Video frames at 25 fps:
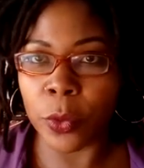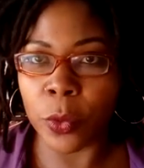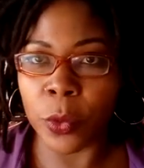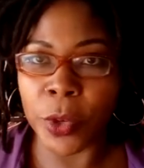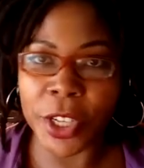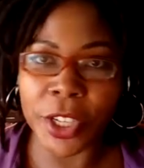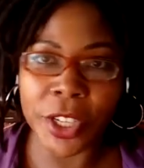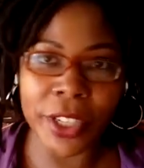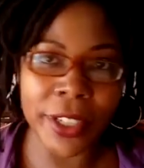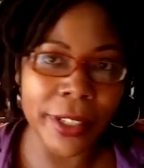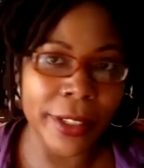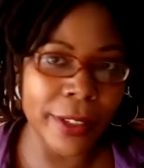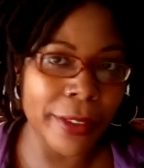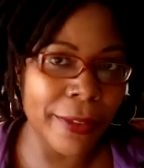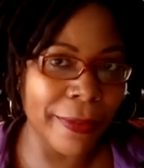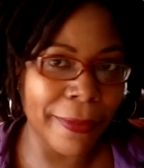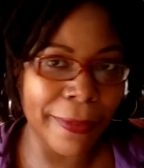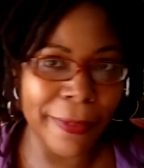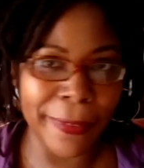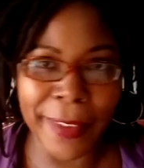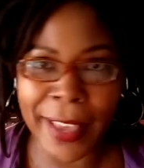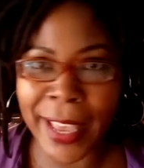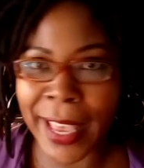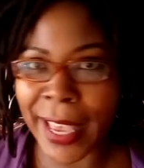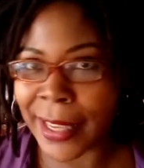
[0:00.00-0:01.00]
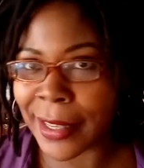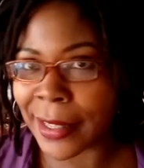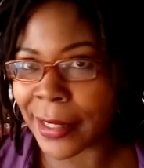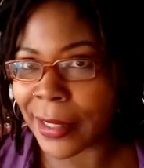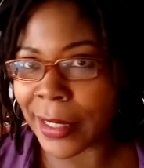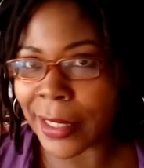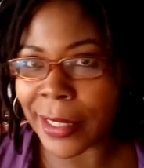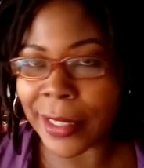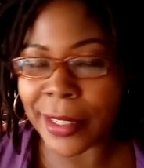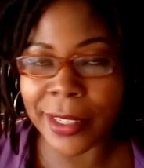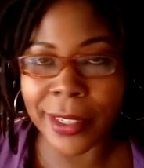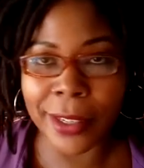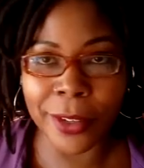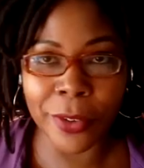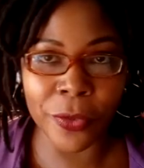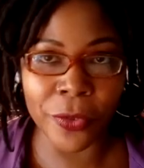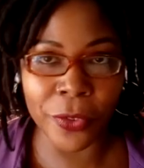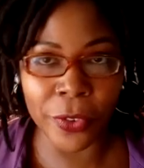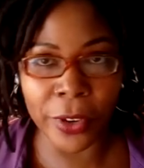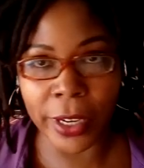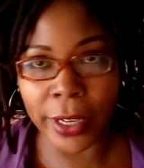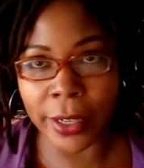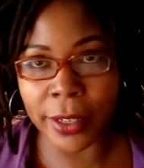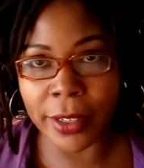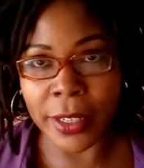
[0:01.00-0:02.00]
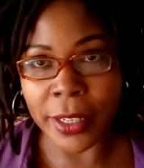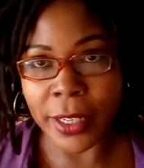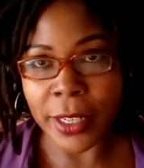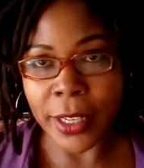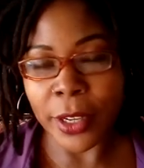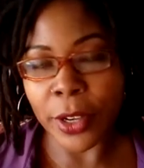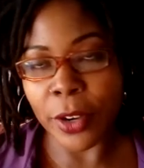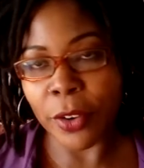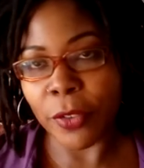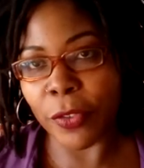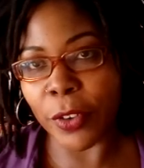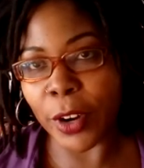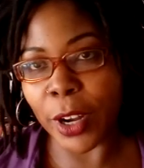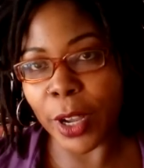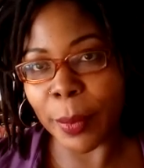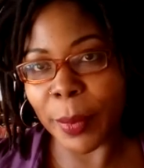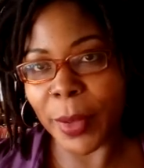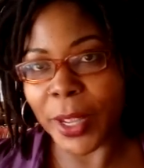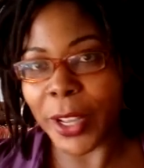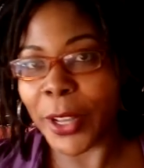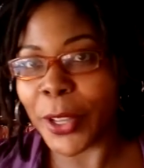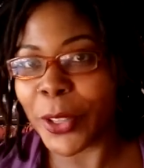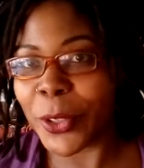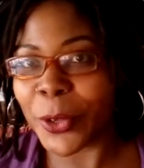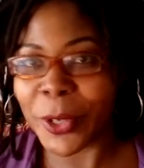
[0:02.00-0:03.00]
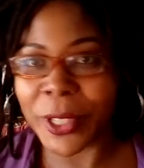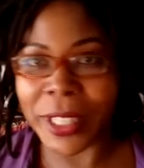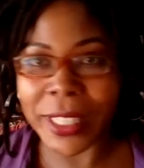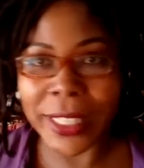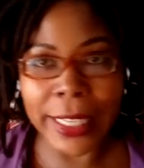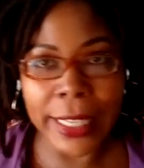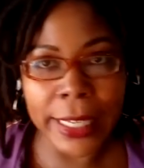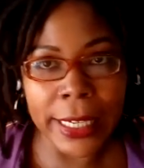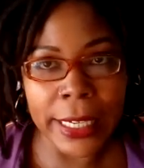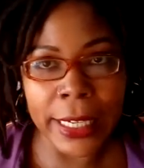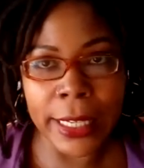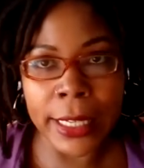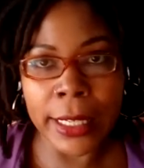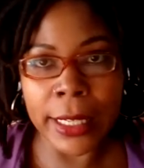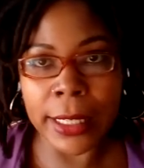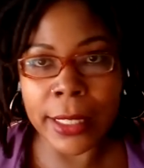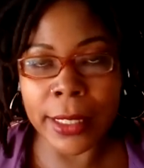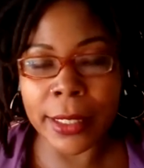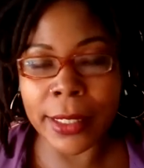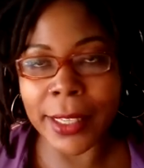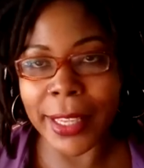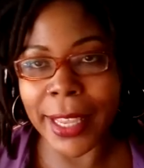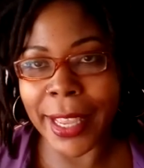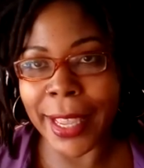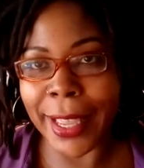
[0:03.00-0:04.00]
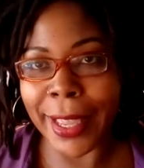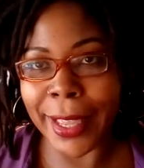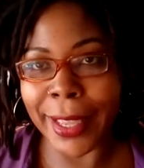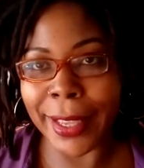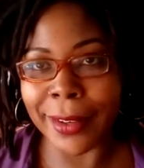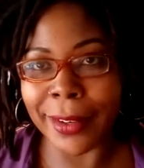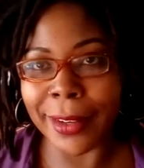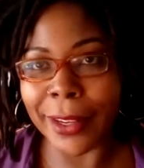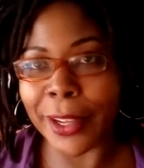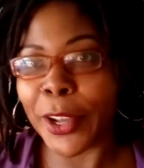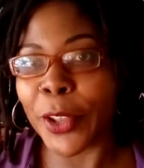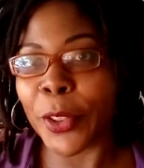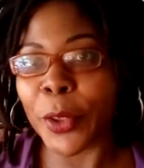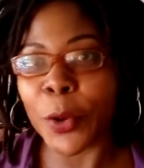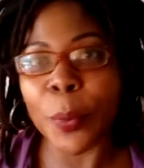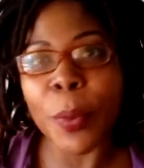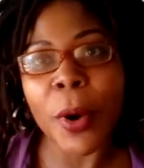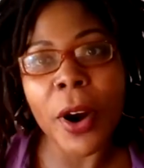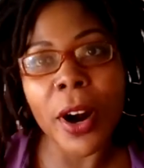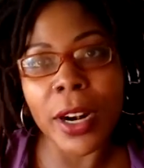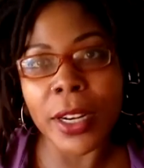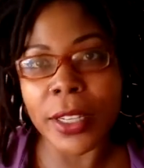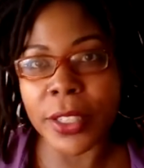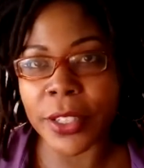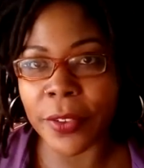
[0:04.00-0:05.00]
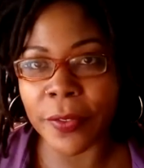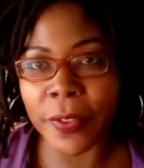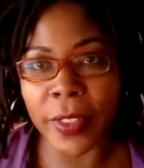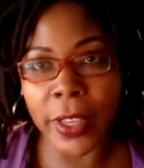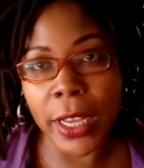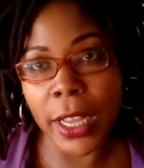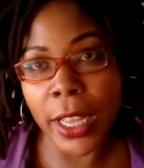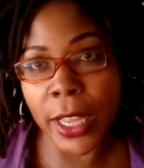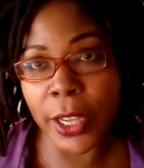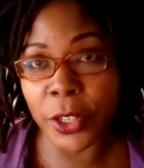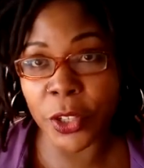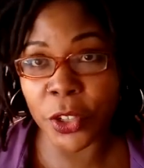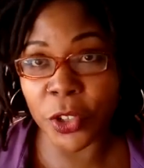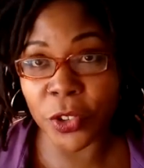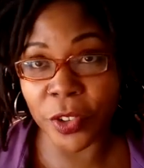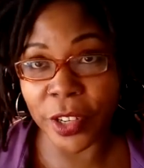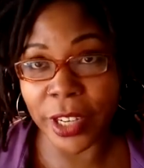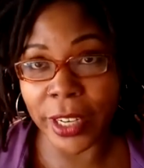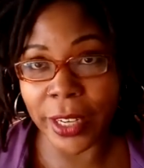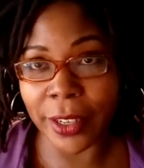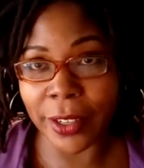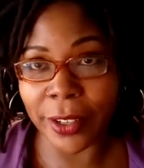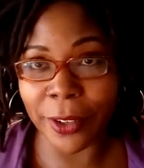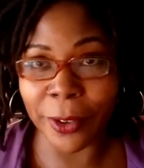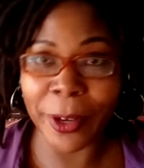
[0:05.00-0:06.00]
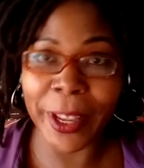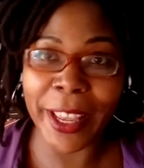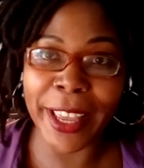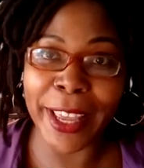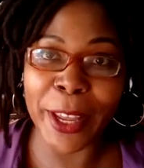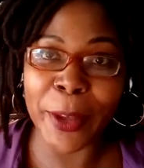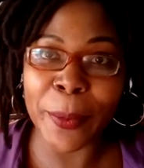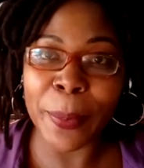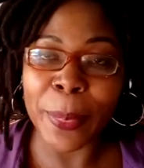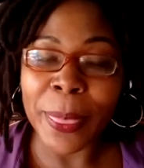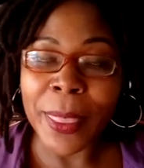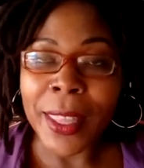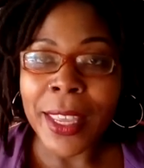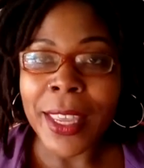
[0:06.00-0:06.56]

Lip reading: which is vastly different from other cities and other parts of the country, okay?